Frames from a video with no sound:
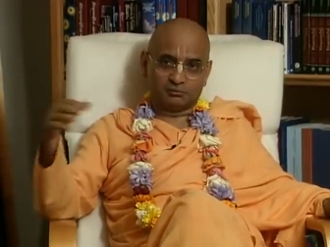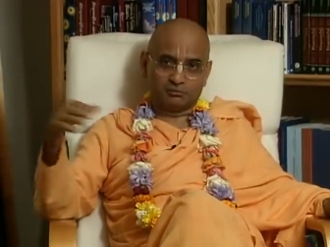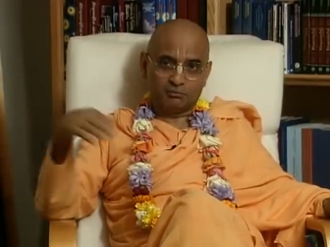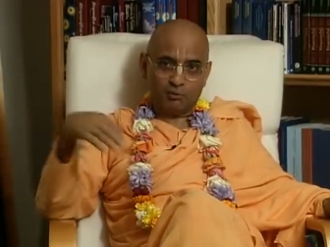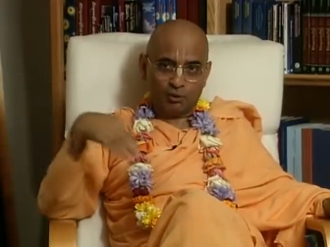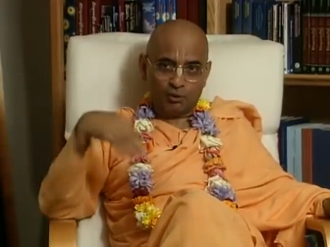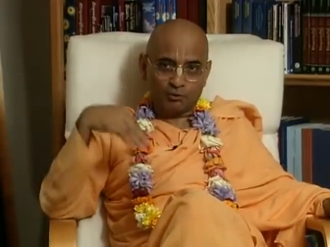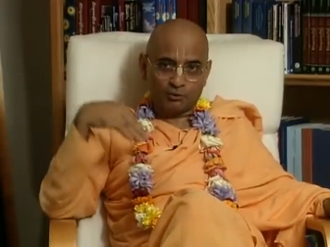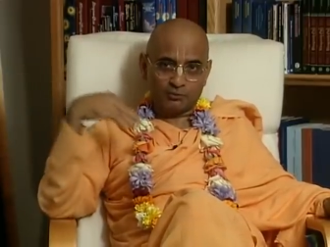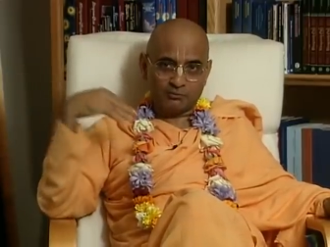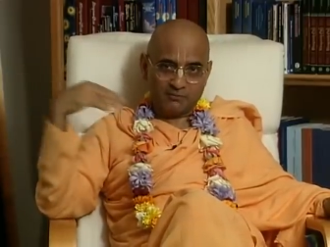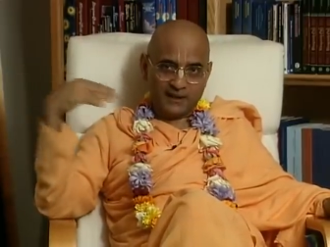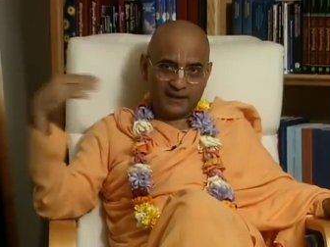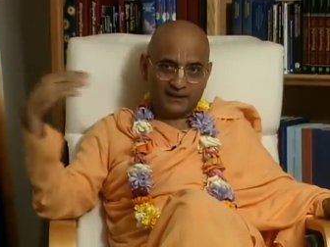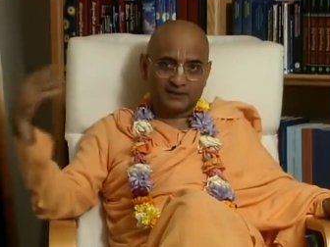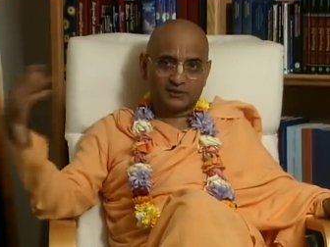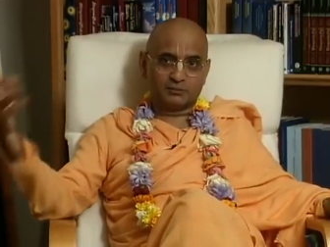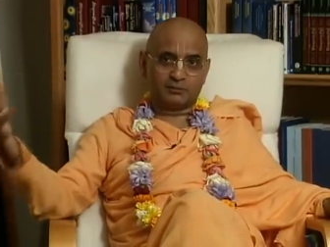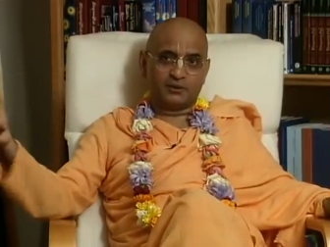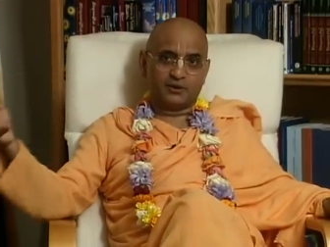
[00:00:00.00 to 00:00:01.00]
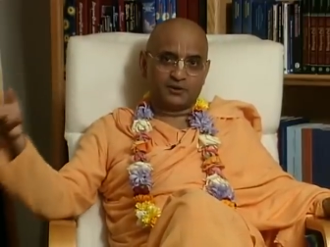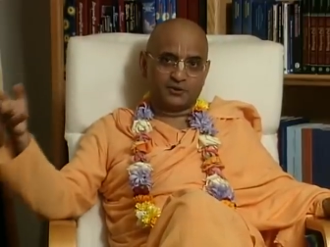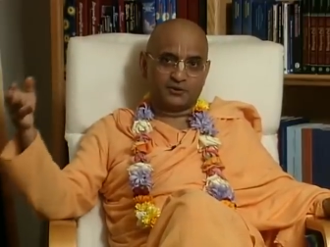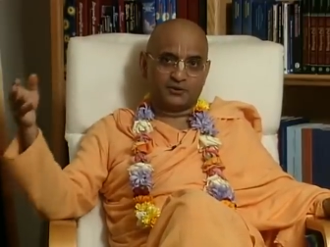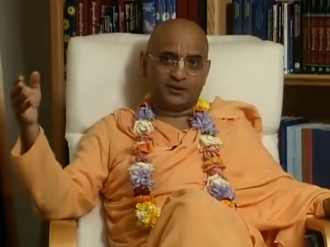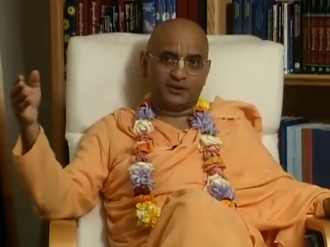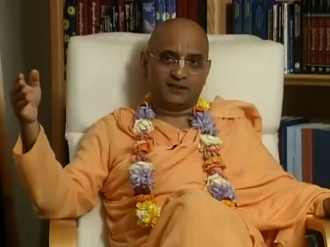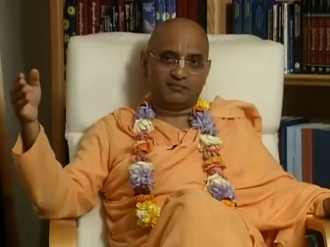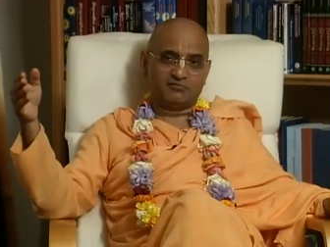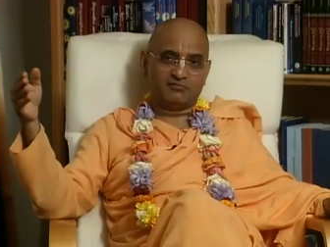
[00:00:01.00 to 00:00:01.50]
more we make
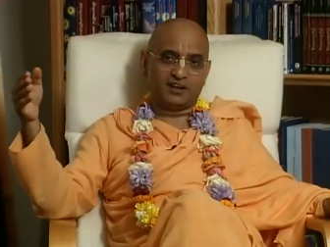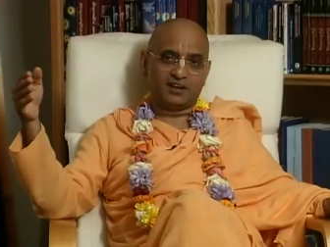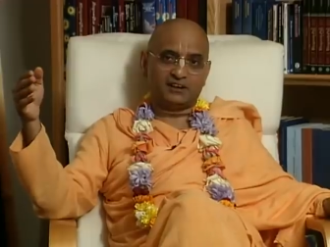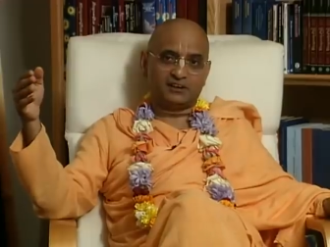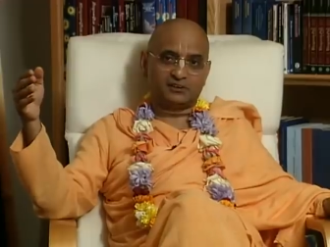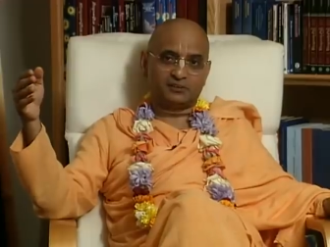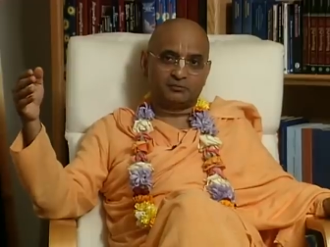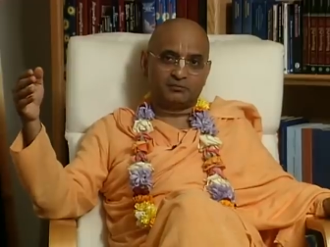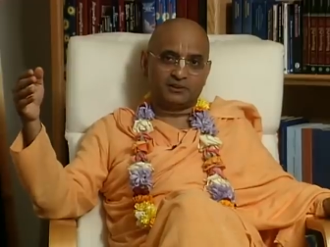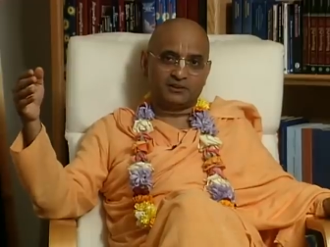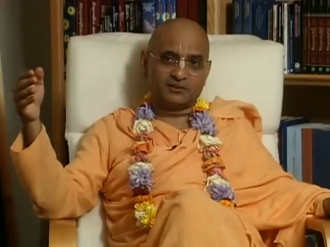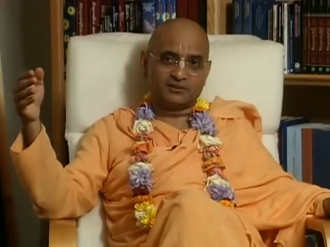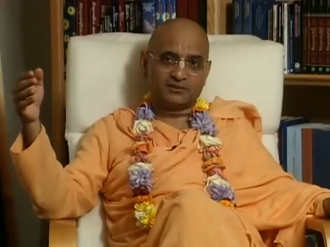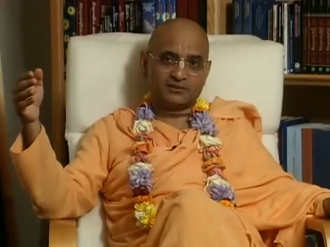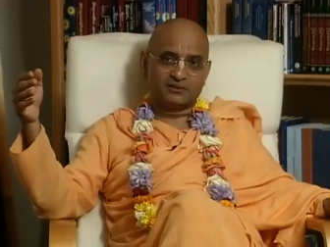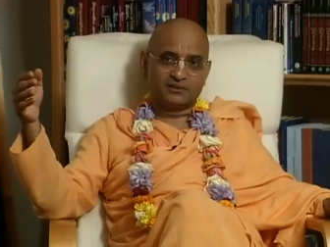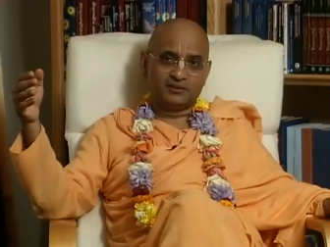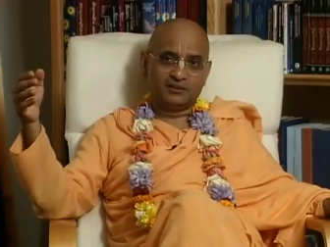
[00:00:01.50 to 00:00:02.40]
spiritual advancement,